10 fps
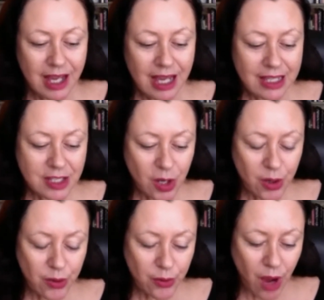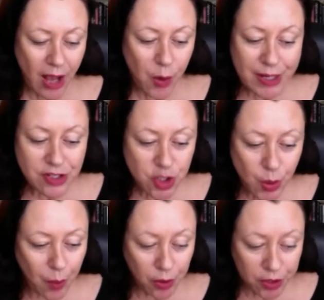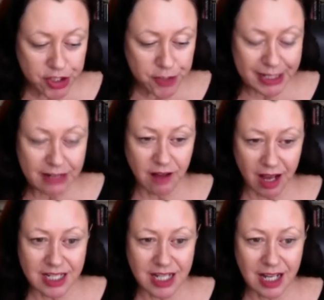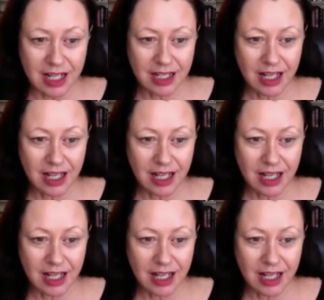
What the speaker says: So I always knew I wanted to be a writer.